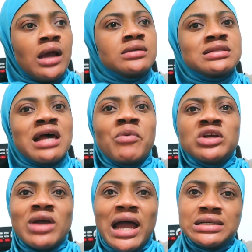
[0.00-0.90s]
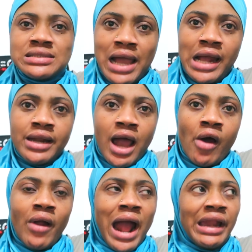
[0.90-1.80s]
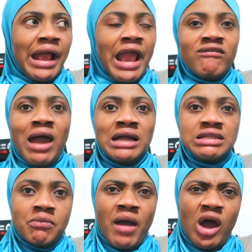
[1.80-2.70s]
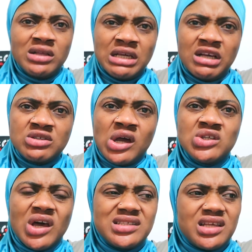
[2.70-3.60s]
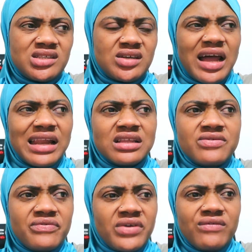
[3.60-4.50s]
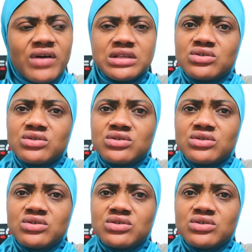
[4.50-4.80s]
The temperature has died down, and they gave her antibiotics, so it's just a scarlet fever.